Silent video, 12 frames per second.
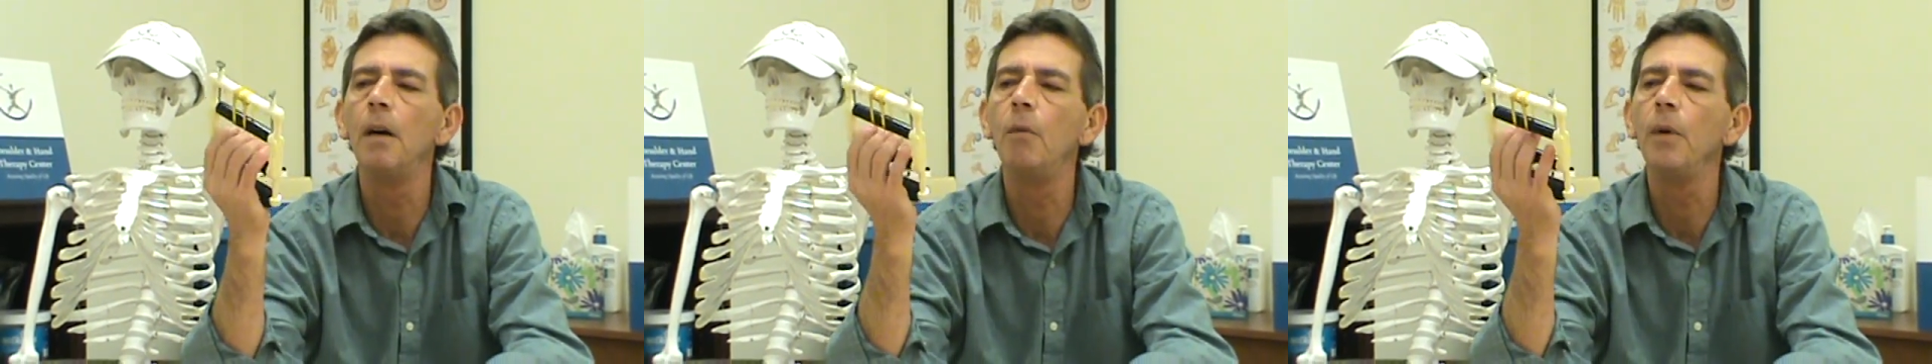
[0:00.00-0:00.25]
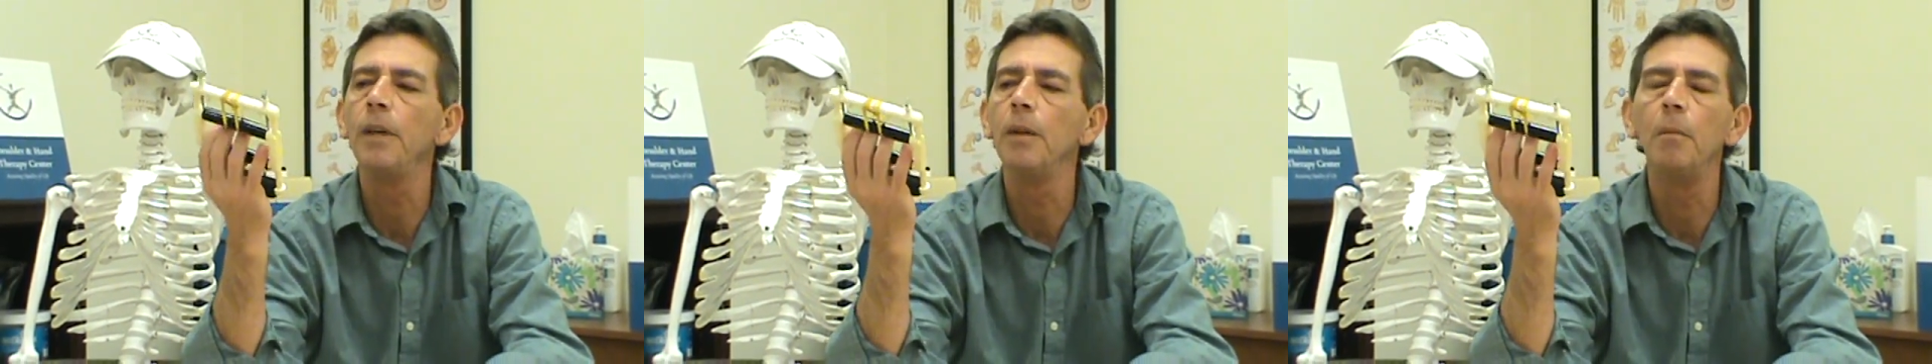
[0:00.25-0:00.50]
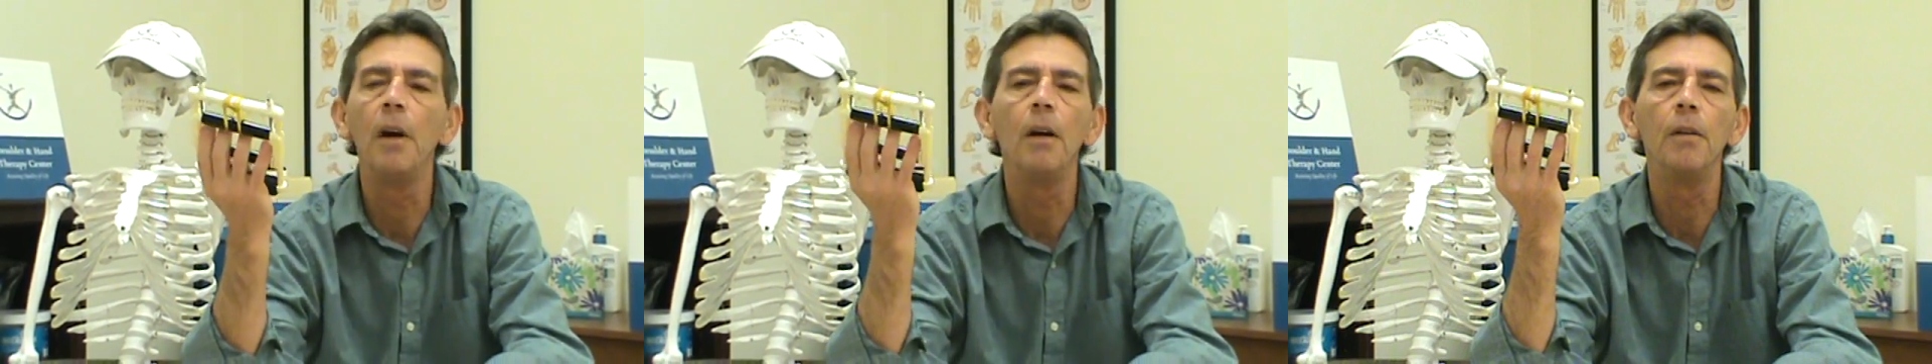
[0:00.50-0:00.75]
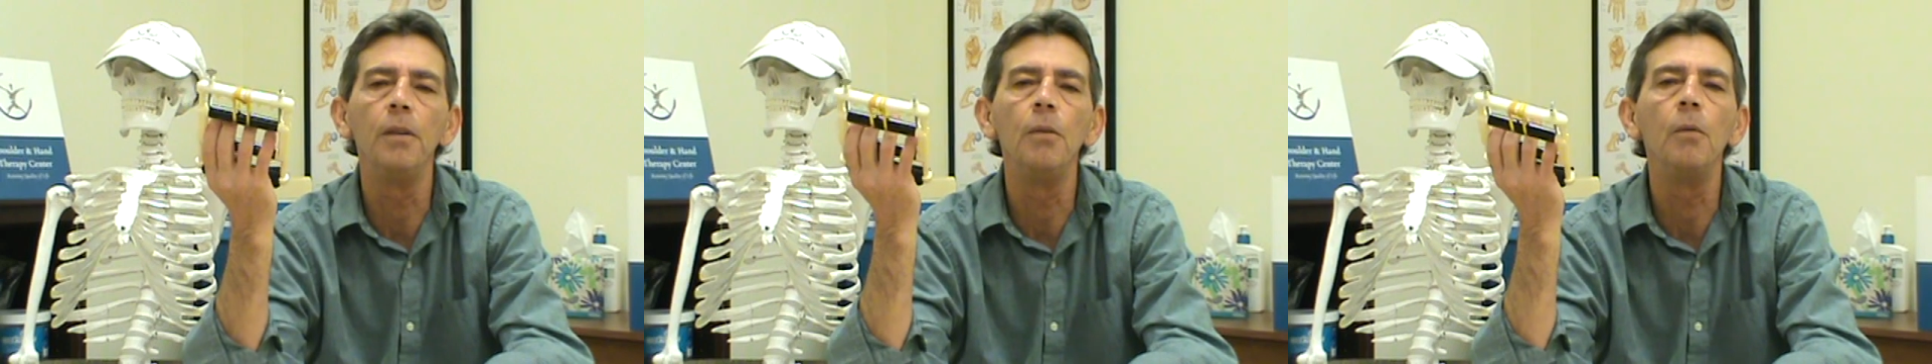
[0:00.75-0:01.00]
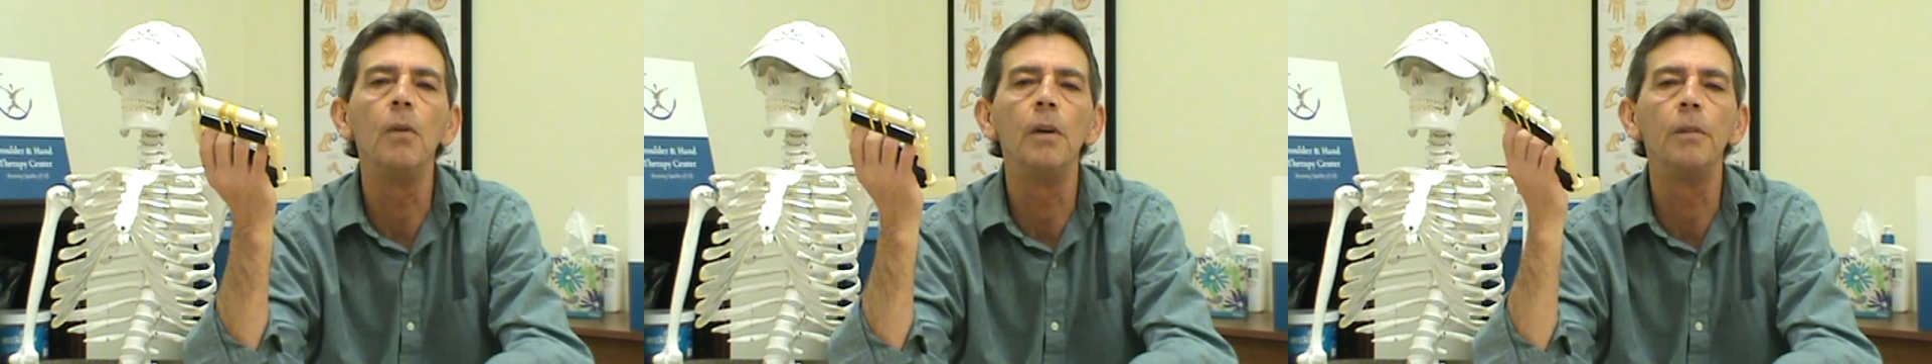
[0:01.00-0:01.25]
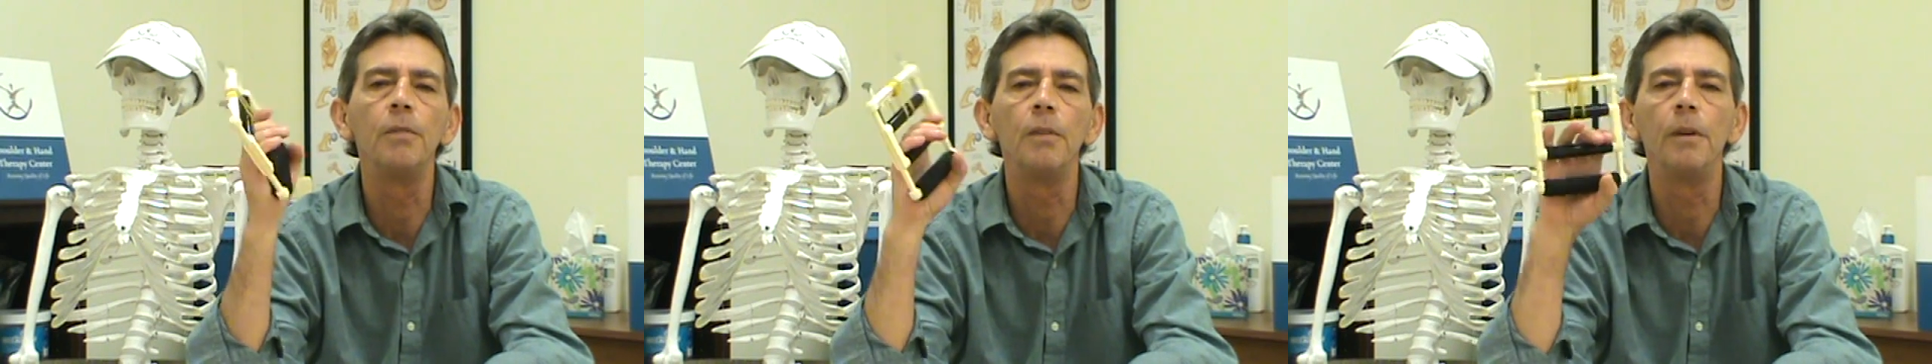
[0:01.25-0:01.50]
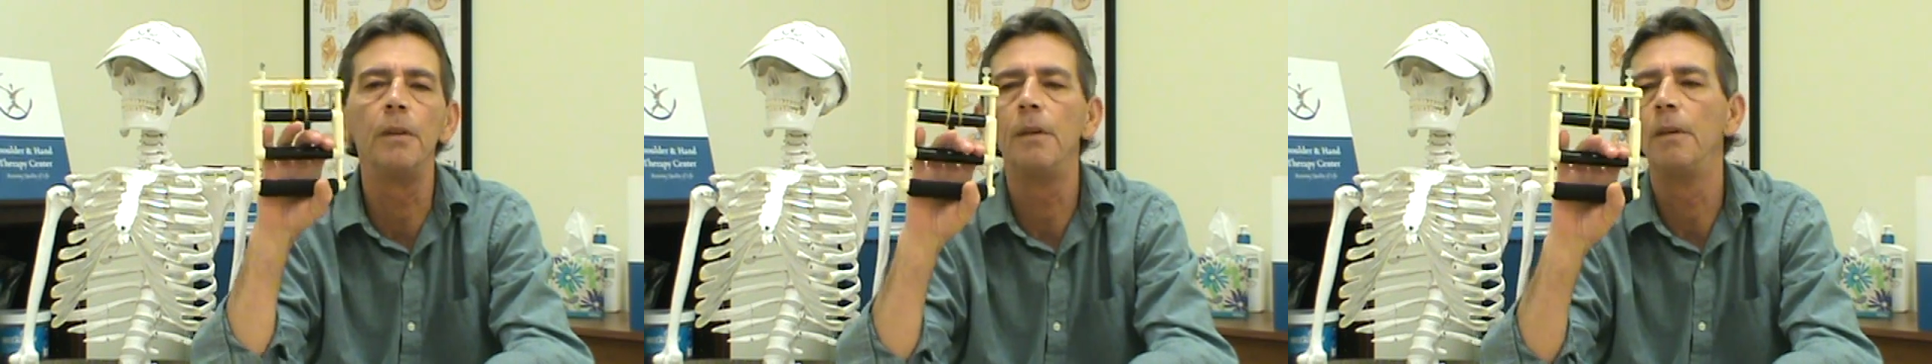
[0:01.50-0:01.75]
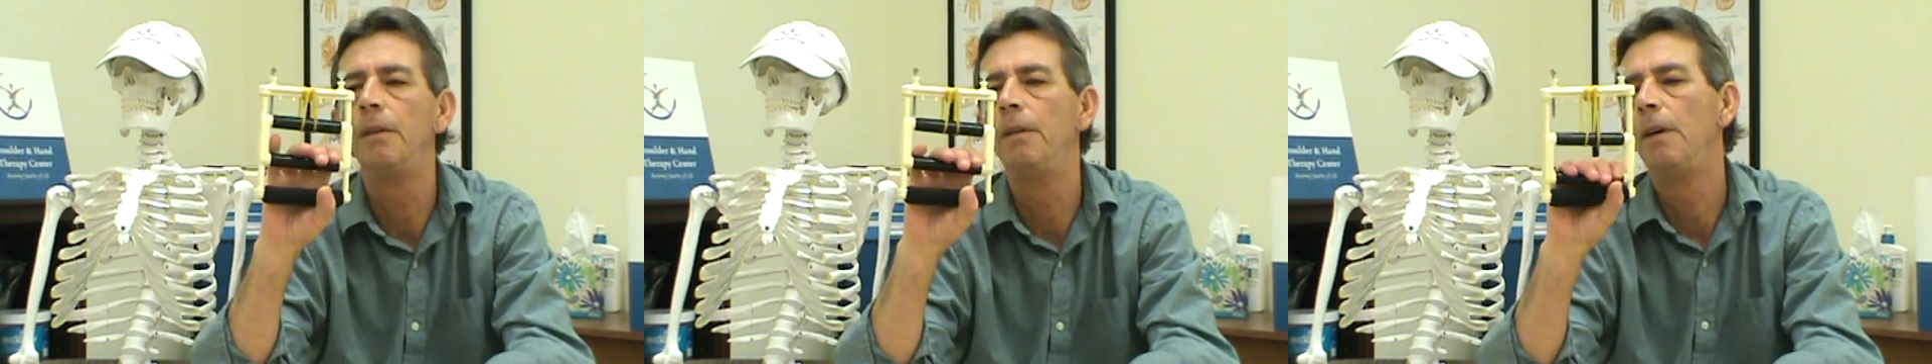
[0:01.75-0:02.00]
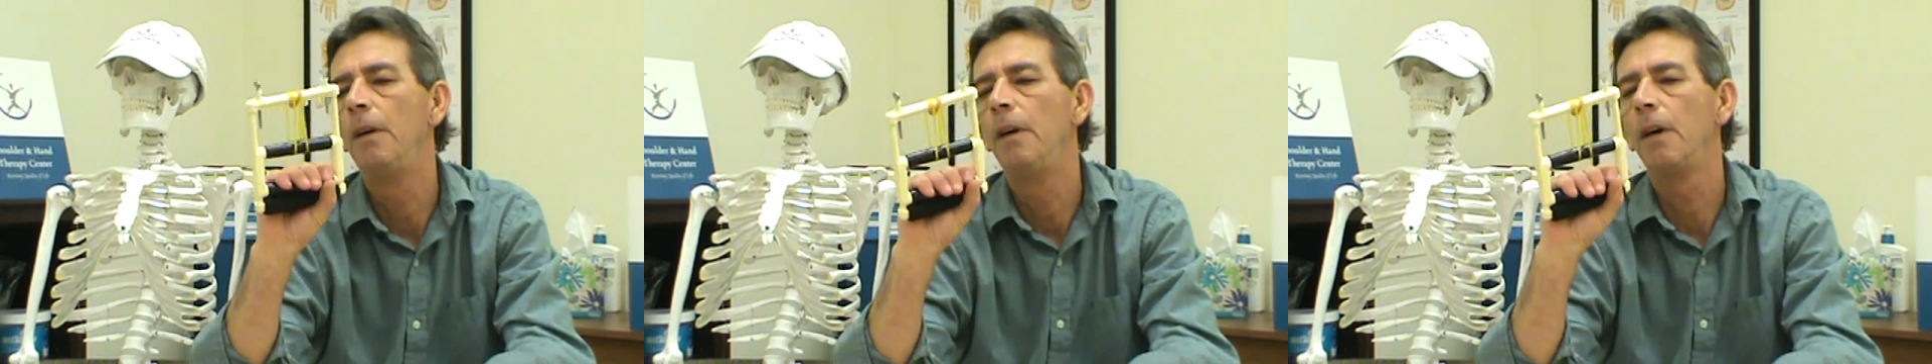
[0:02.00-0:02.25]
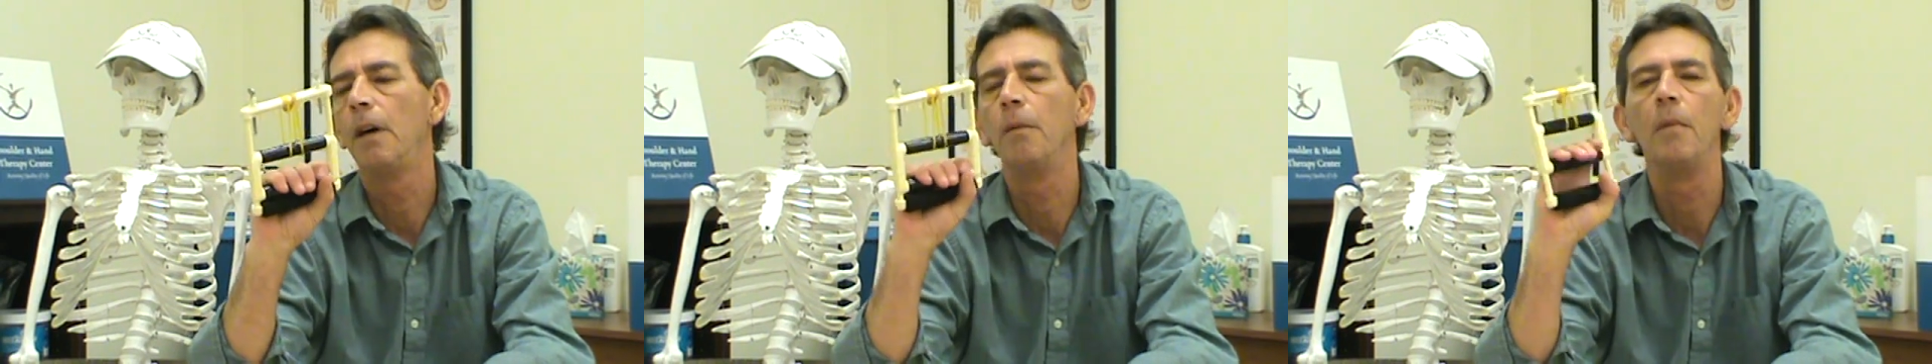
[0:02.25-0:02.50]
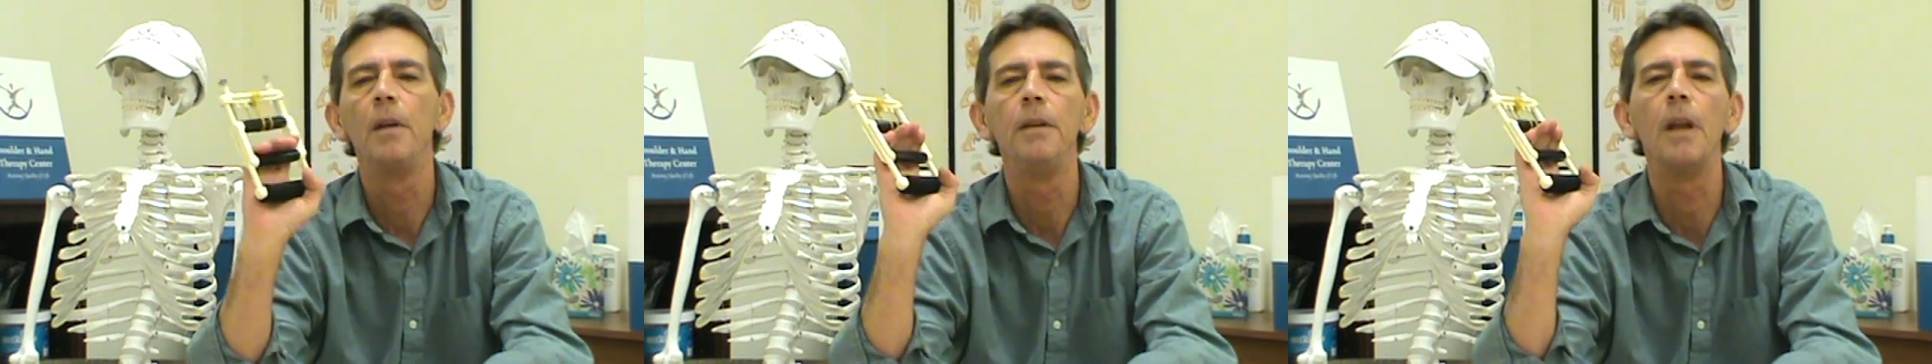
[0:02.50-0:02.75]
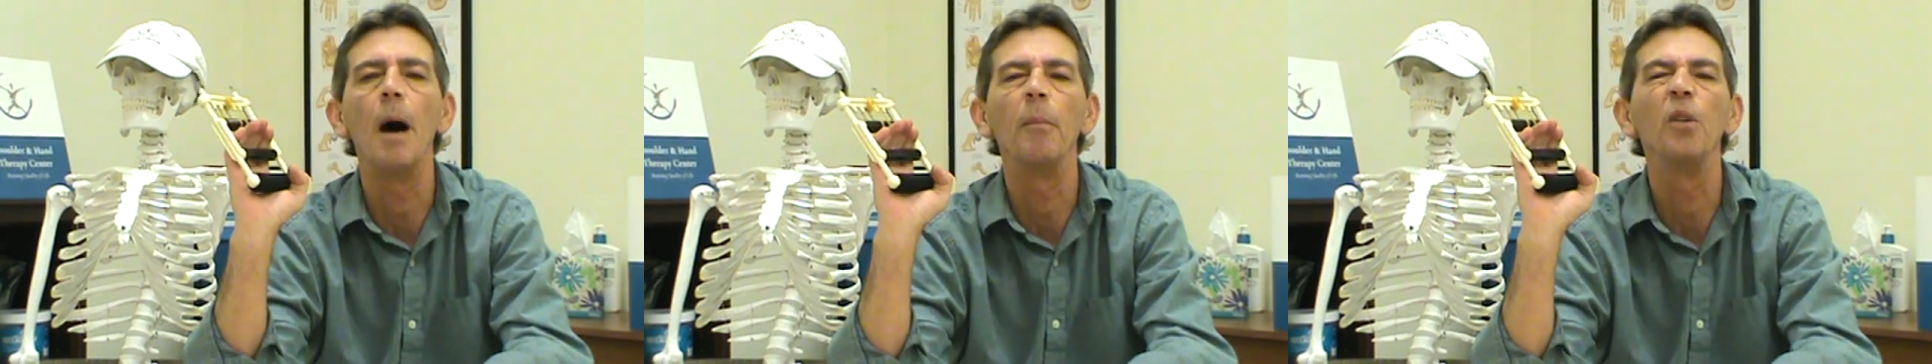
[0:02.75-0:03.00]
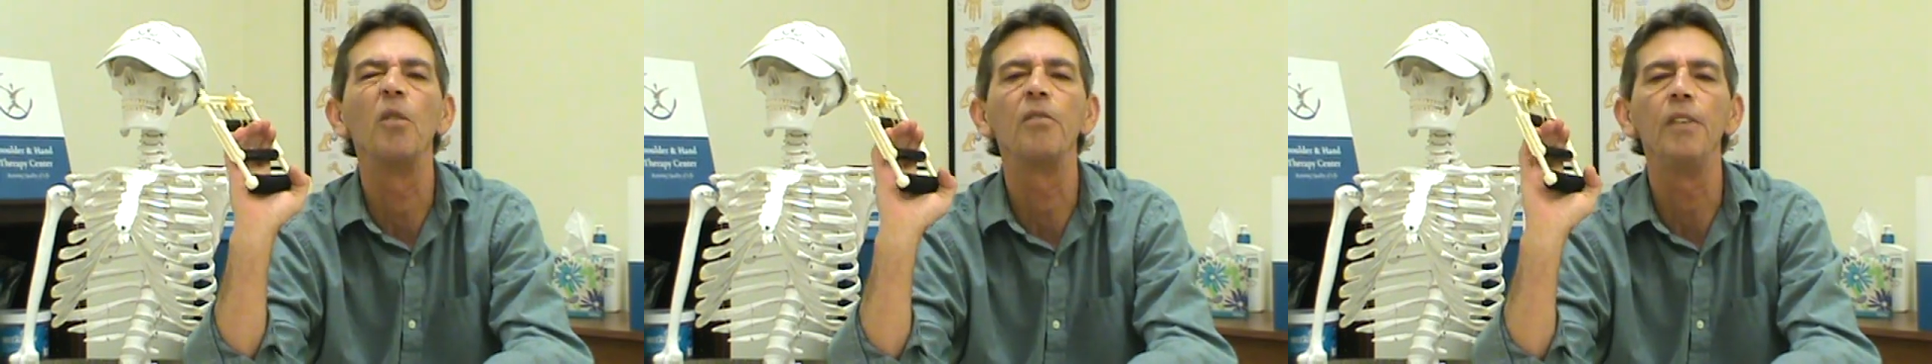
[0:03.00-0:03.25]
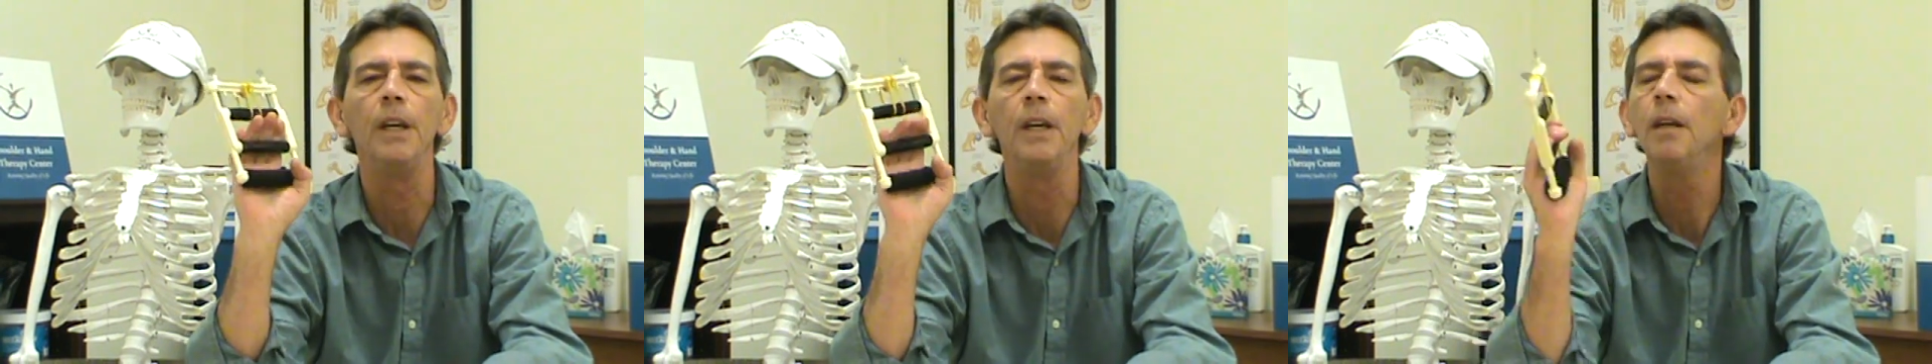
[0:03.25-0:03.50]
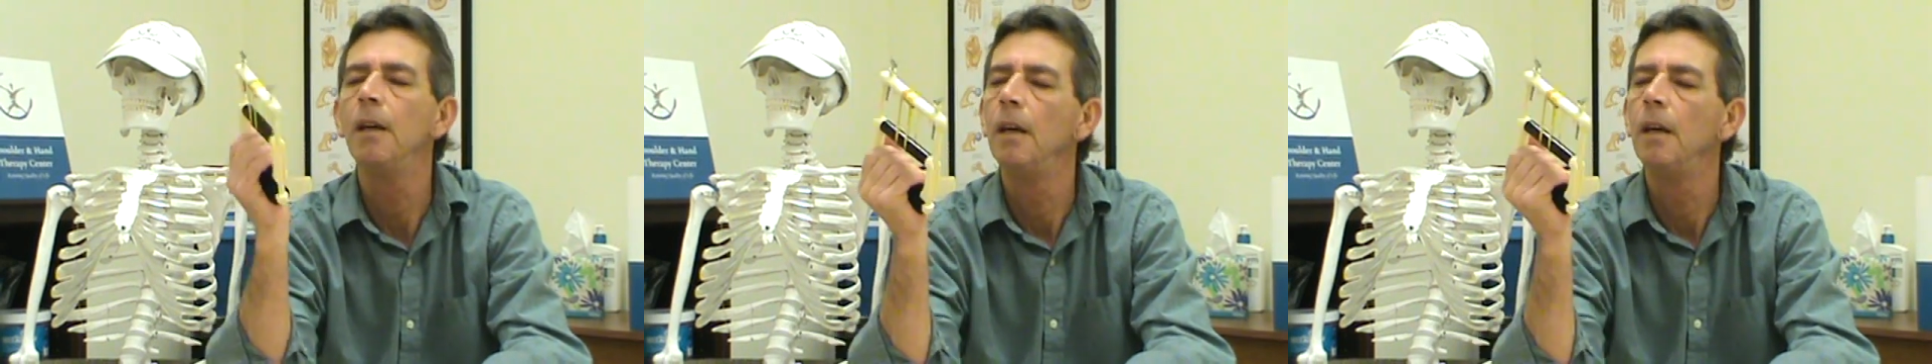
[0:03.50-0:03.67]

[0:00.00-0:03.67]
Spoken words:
we can mail you one for a nominal fee.